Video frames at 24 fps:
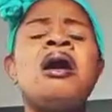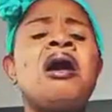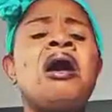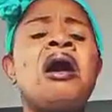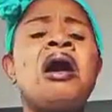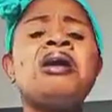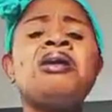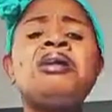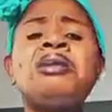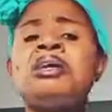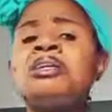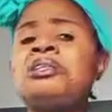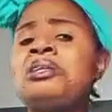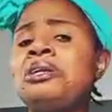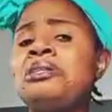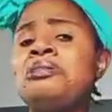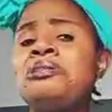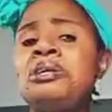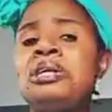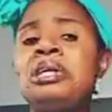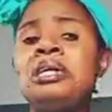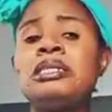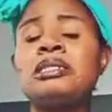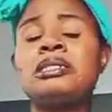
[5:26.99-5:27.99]
All you need to
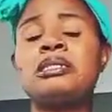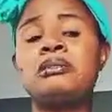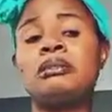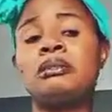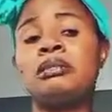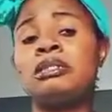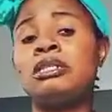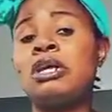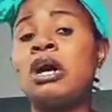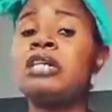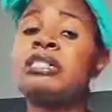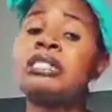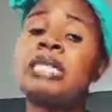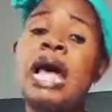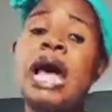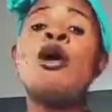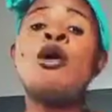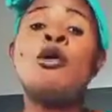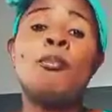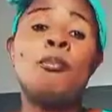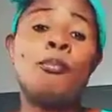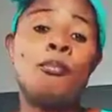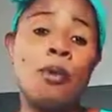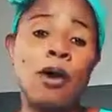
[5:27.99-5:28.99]
do is just
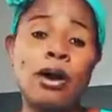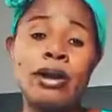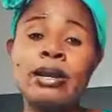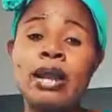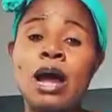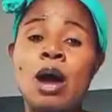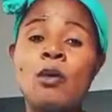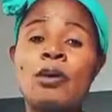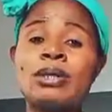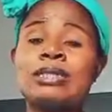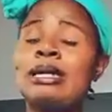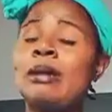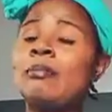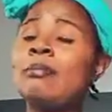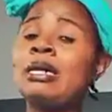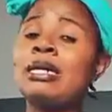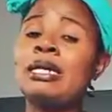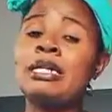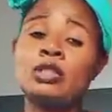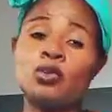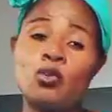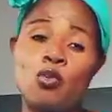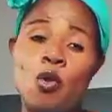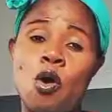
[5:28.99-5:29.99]
boil that water,
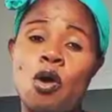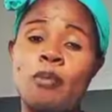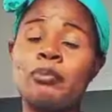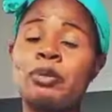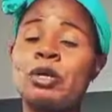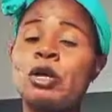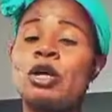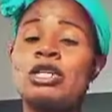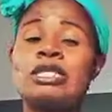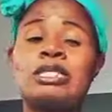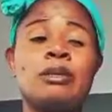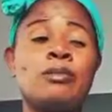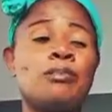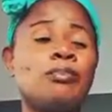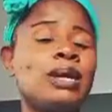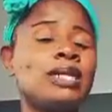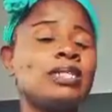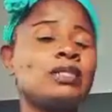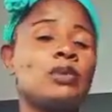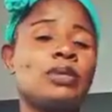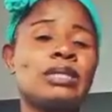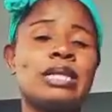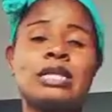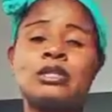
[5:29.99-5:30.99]
make it warm, because the
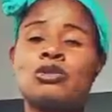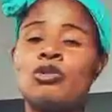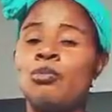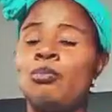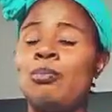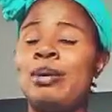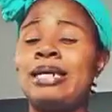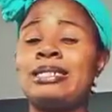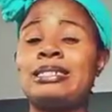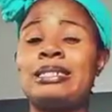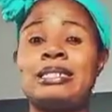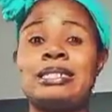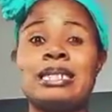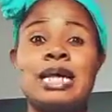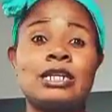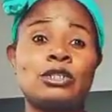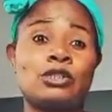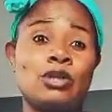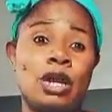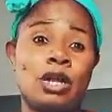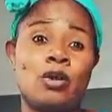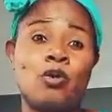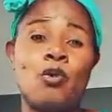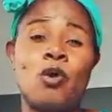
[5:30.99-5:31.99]
best water to bathe is
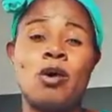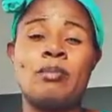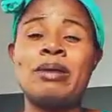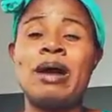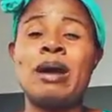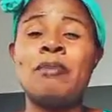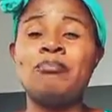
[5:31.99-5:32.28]
actually warm.